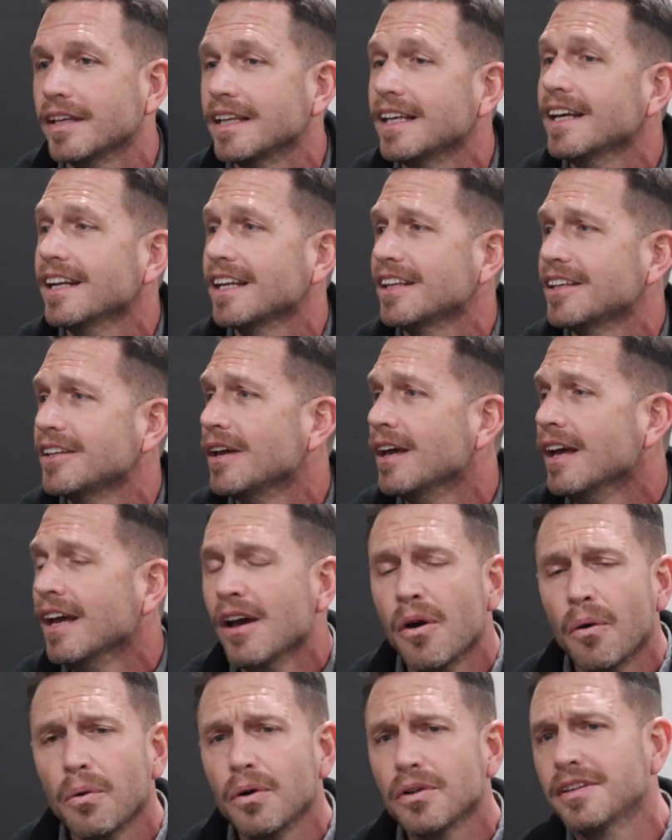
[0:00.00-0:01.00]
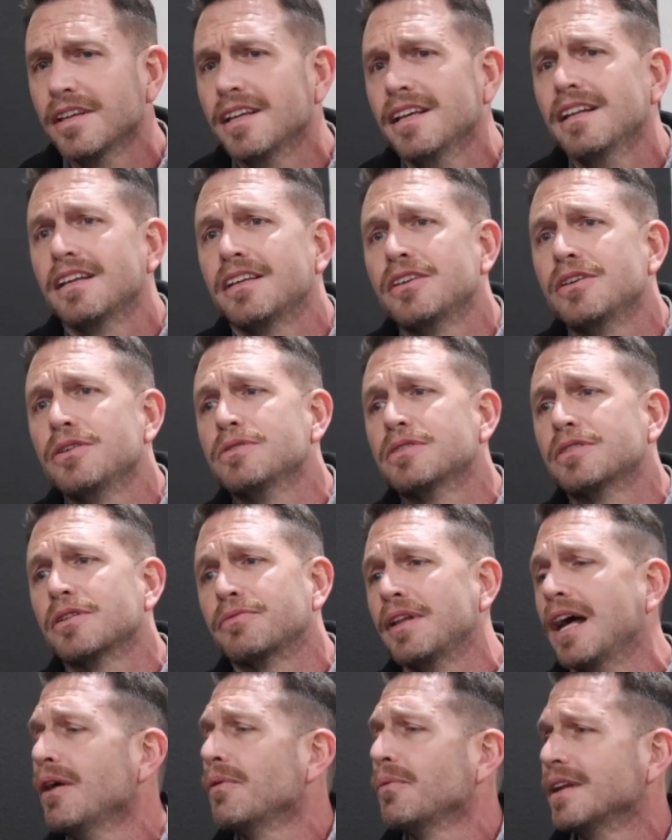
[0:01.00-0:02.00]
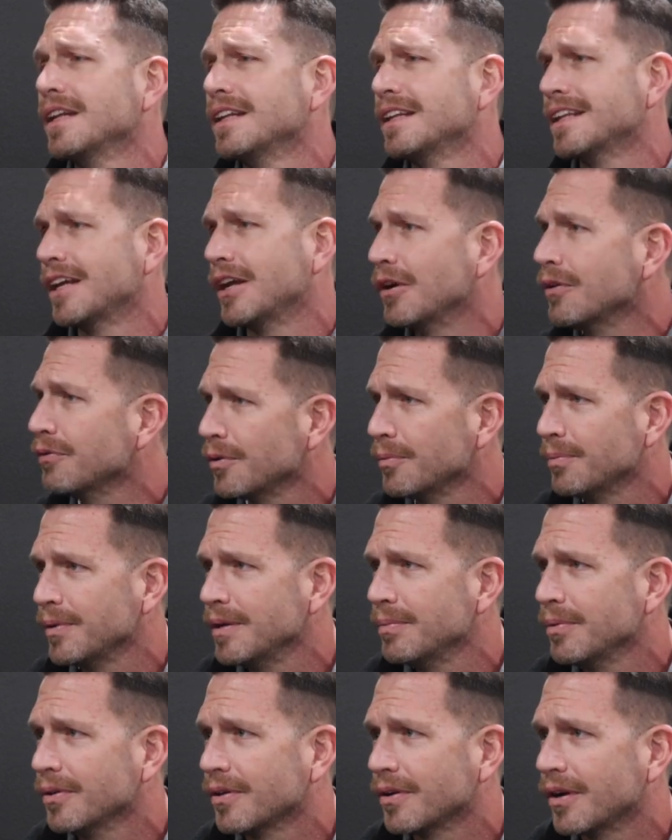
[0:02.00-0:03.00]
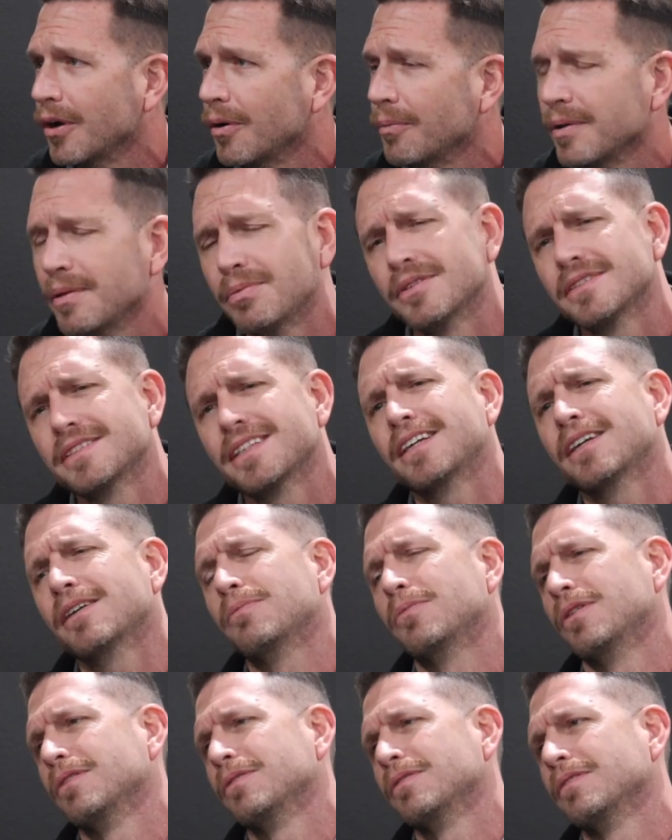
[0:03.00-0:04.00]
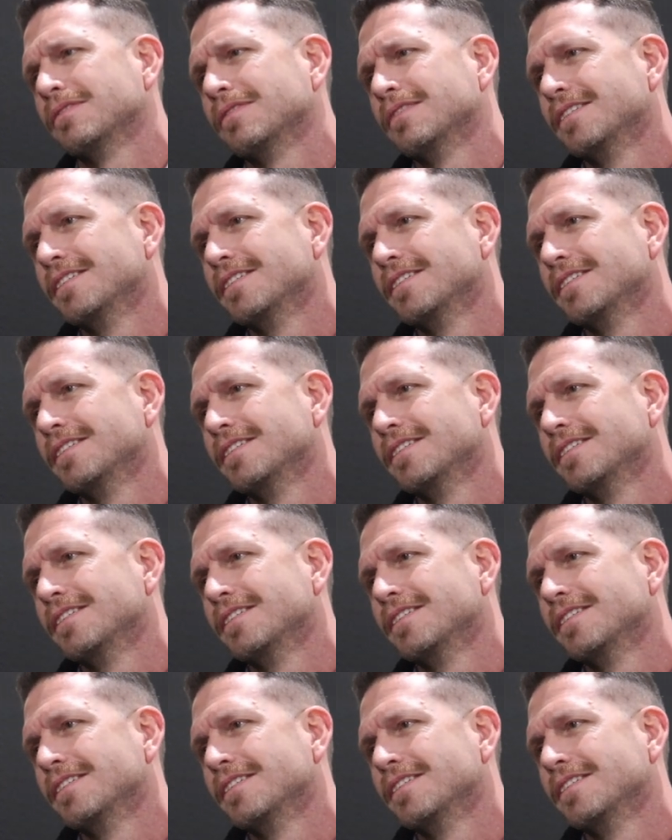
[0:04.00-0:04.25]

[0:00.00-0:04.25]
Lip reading: to get accused of not wanting to care for people or help people, it's like, come on.